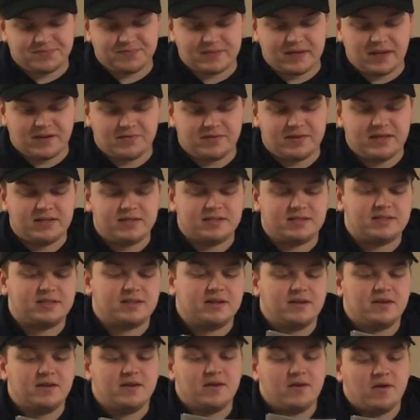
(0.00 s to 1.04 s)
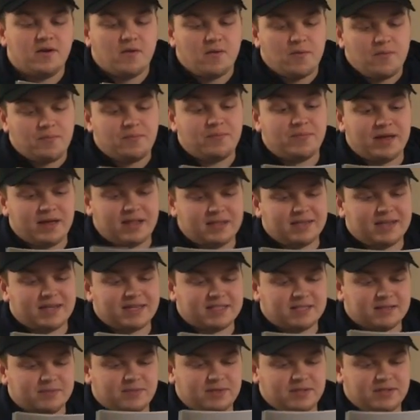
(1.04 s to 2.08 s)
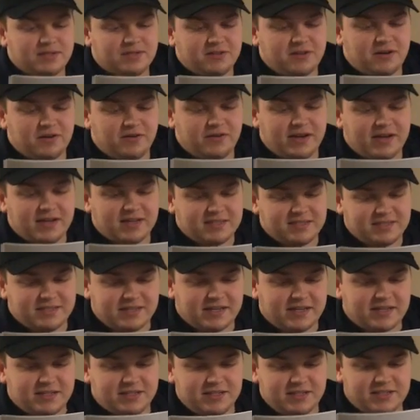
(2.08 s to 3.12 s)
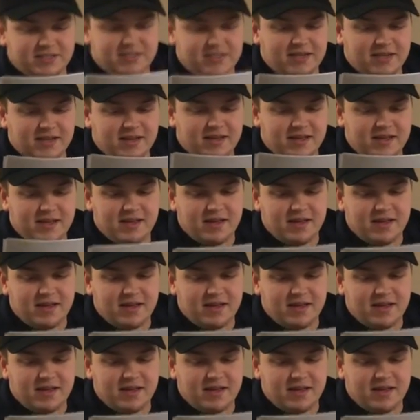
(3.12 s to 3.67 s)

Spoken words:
Now these indexing PCR reactions, like I just said,